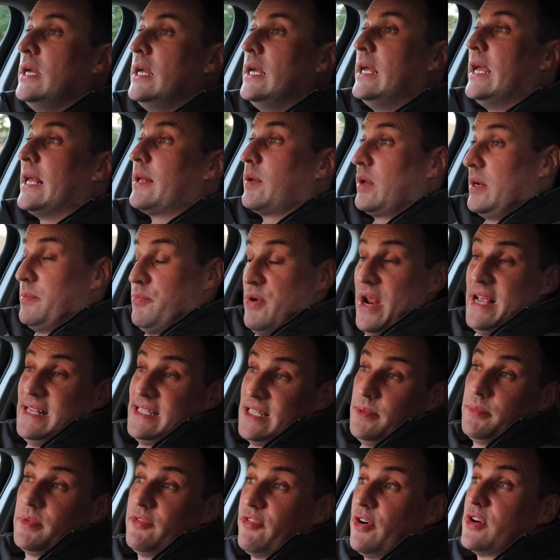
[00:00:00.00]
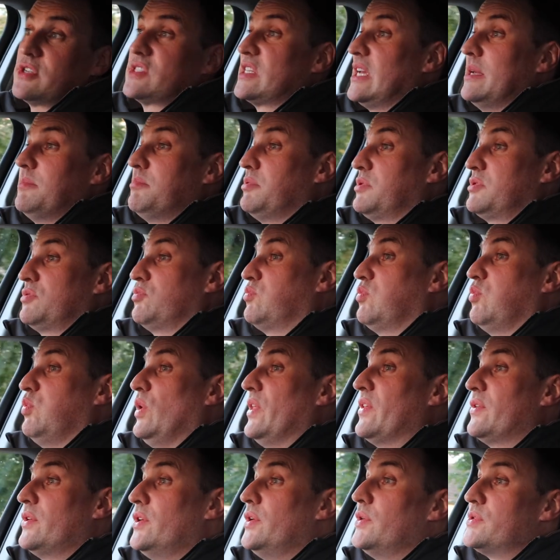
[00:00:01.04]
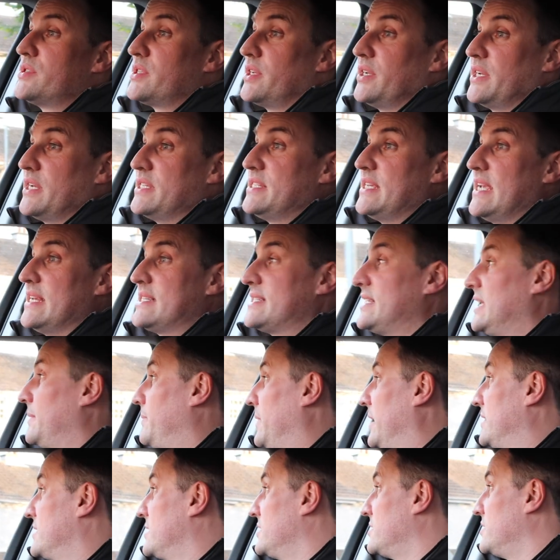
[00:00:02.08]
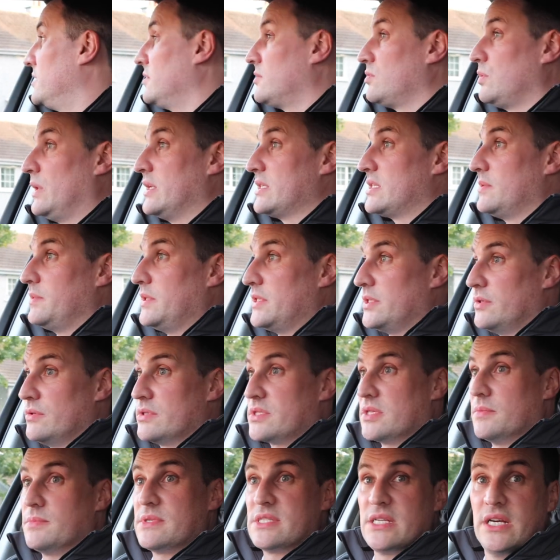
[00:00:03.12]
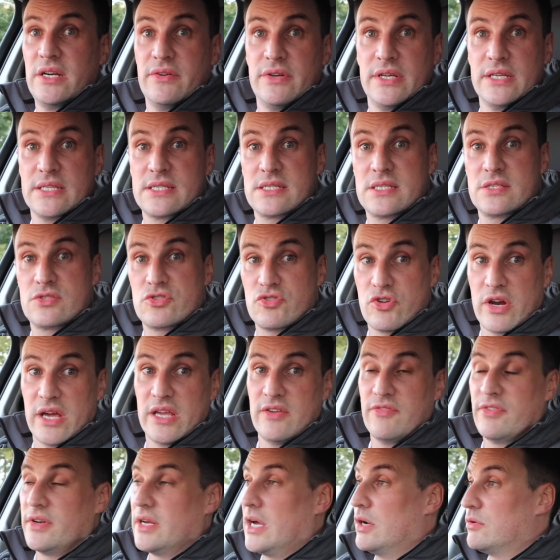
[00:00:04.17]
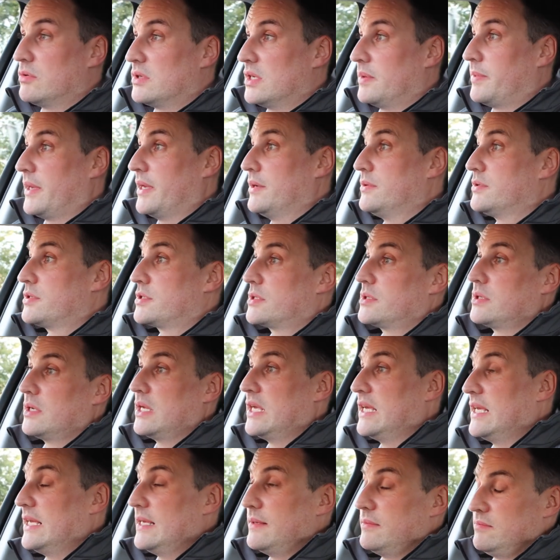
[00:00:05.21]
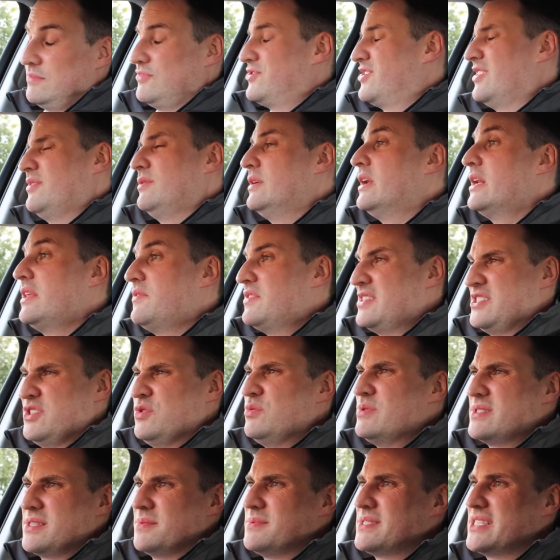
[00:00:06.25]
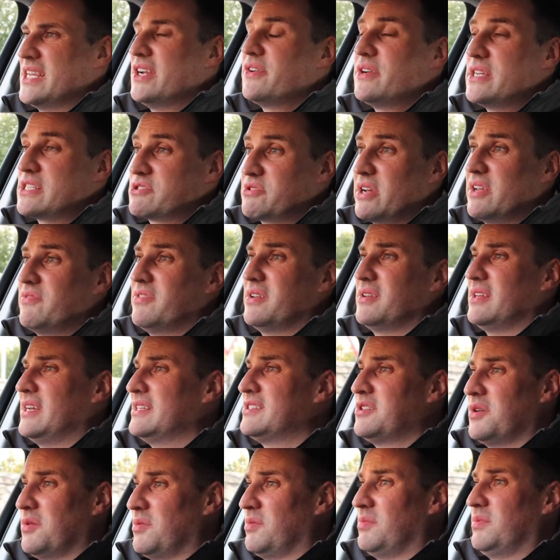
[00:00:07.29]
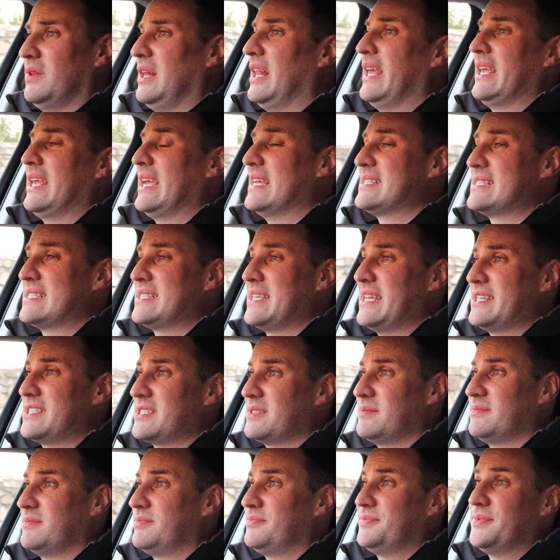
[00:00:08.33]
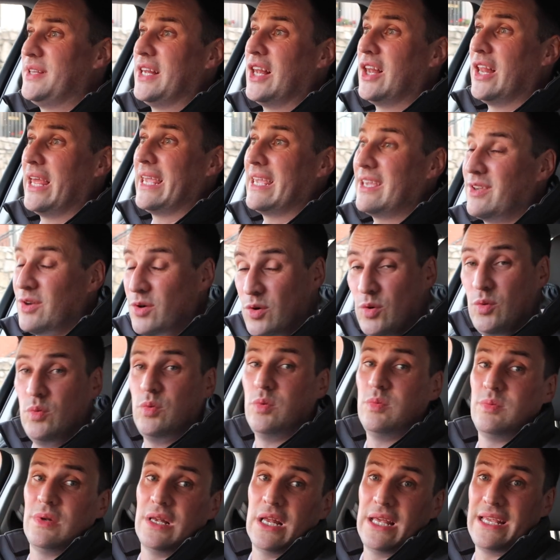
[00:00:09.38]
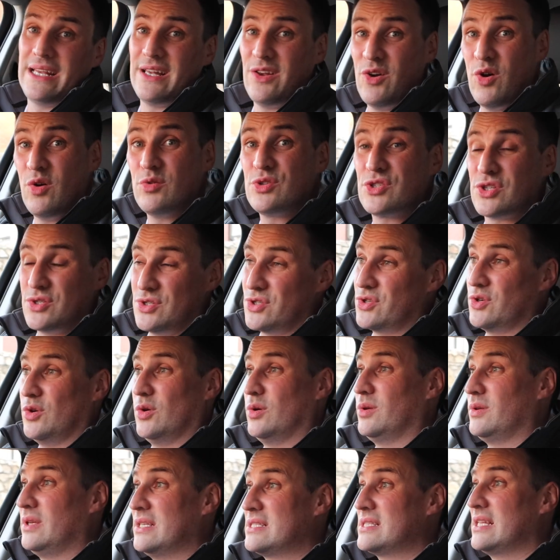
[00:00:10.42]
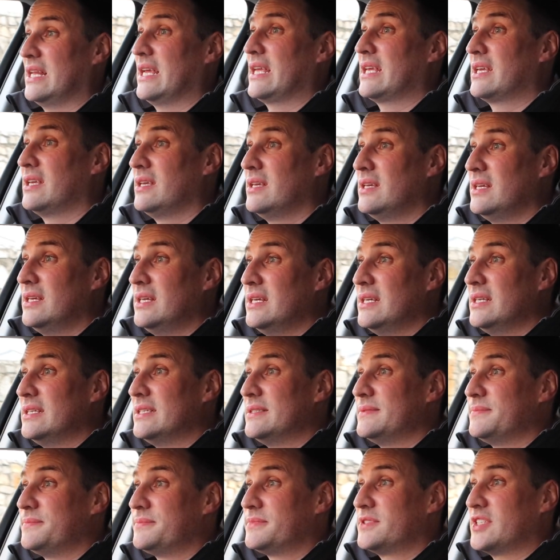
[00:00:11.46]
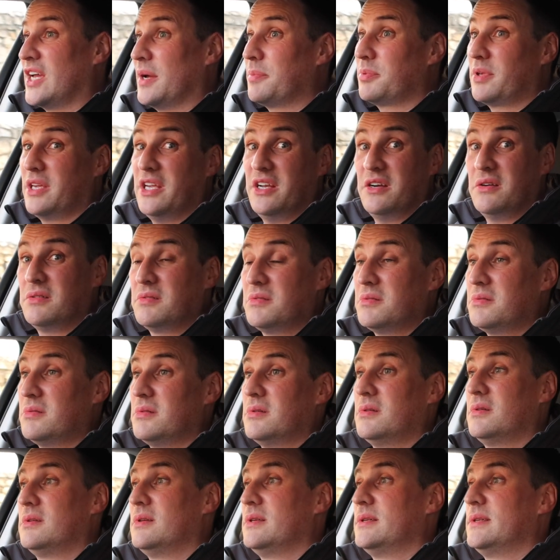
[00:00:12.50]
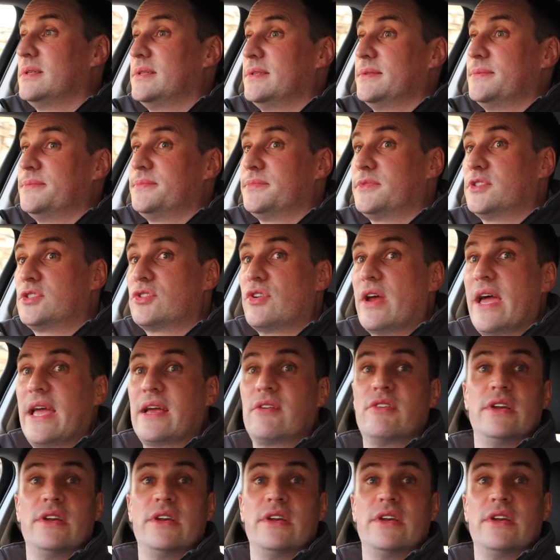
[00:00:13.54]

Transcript: it'll impress them the first time, but whether you use it on a day-to-day basis, you'd want to be doing some serious driving out and about. They're not even doing some serious driving. I don't know, like, as I said, like who? Like launch control. It's like Top Gear, drag